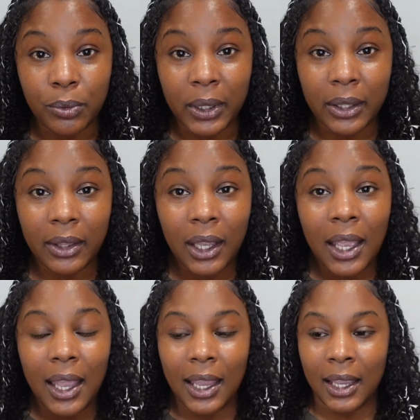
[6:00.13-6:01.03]
with,
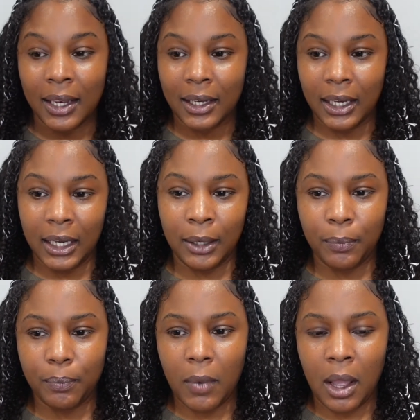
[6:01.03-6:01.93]
and
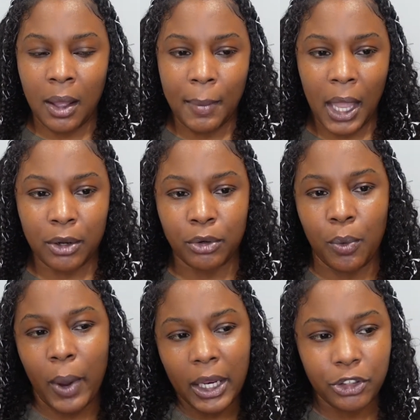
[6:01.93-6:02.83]
he had on a
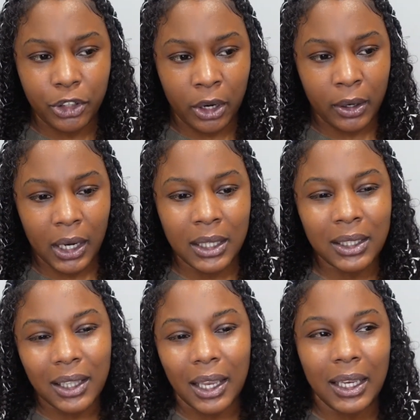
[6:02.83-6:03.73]
white shirt. It
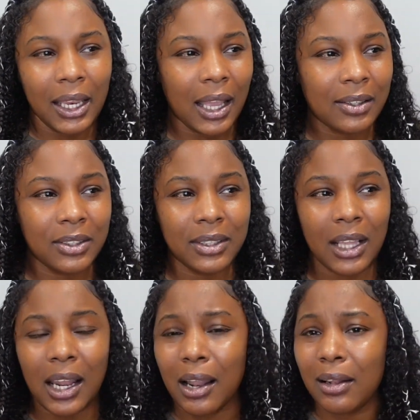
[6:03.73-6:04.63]
looked like he had just
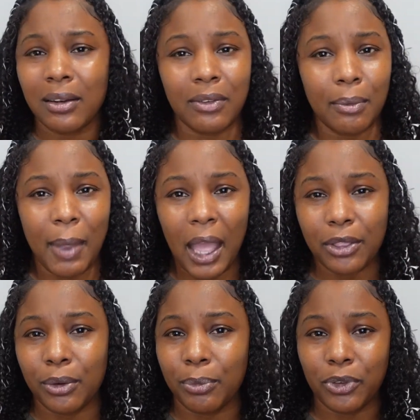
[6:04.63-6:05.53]
got out of the
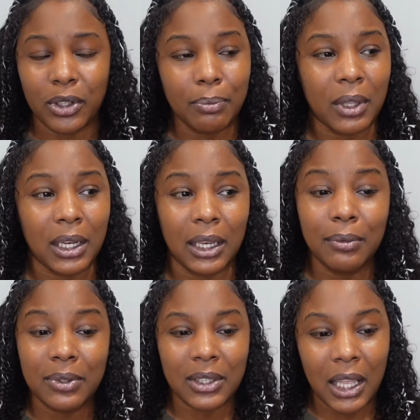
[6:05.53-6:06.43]
bathroom or something, and he
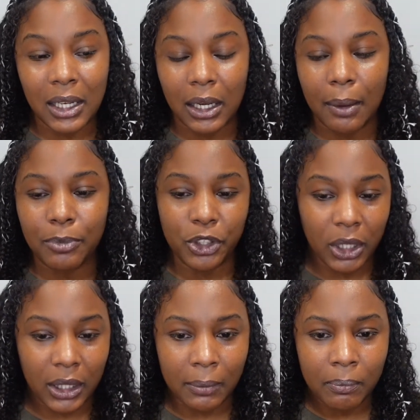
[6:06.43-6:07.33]
was standing up
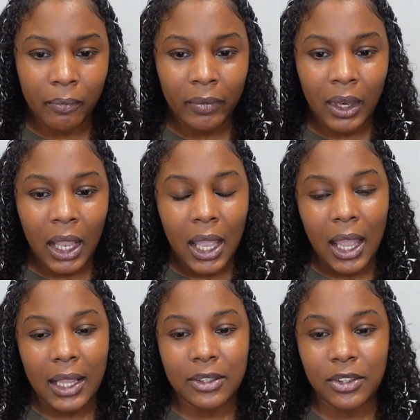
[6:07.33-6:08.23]
chilling.
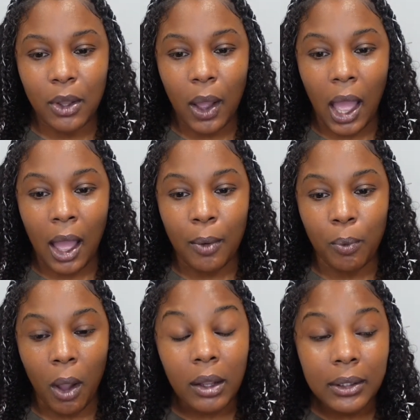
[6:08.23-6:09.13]
And so I
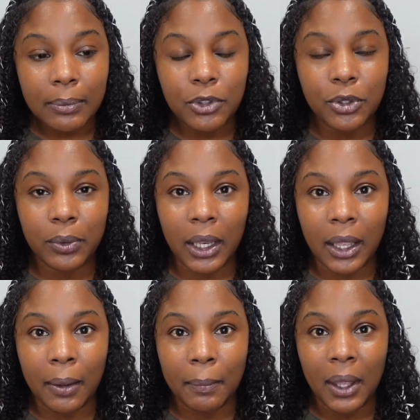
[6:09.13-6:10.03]
walked up to
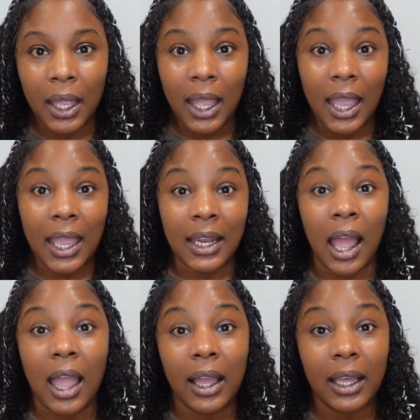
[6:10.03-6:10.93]
him, and
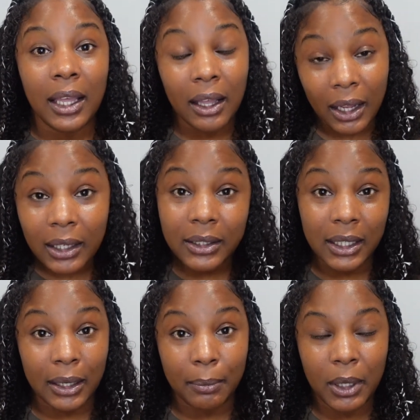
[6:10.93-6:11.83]
I hugged
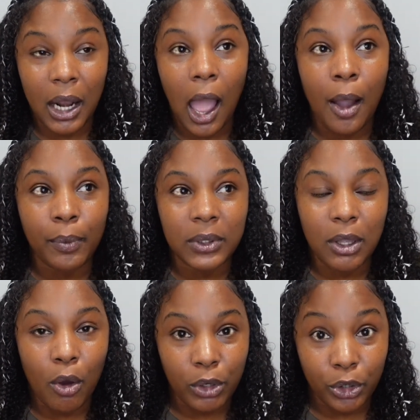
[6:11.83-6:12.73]
him, and I was
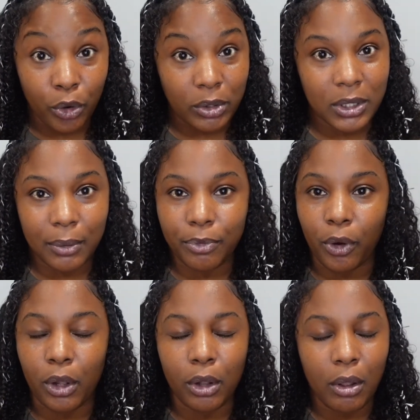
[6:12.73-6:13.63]
holding on to him for
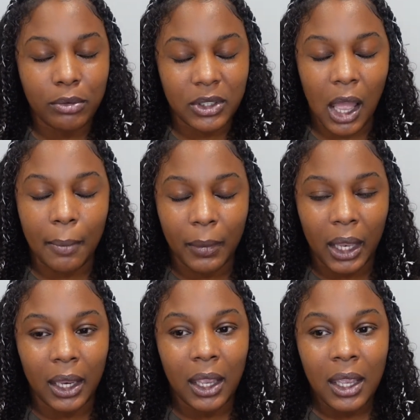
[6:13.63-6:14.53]
a long time, like